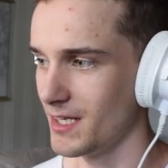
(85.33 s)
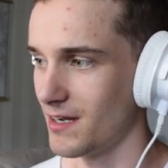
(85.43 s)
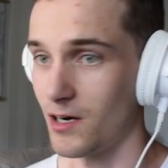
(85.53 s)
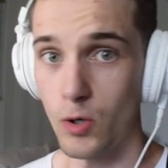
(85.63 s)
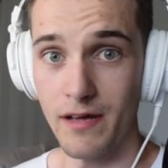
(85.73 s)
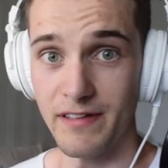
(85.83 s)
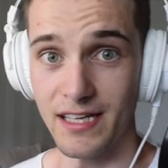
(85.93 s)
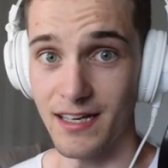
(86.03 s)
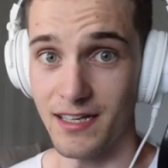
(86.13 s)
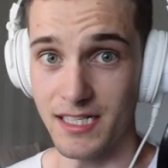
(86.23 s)
how
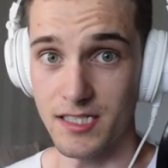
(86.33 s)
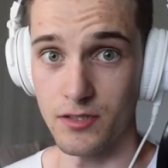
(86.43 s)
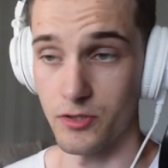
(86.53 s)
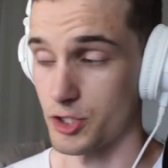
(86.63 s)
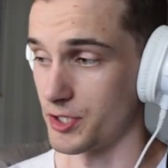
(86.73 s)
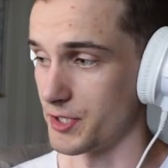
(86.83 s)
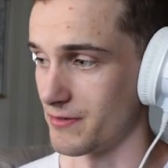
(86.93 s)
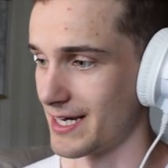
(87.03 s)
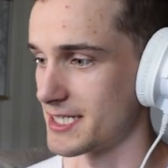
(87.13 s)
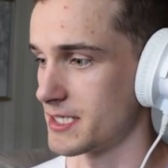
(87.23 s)
heavy a distortion you
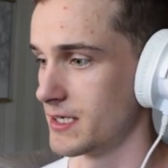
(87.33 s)
add.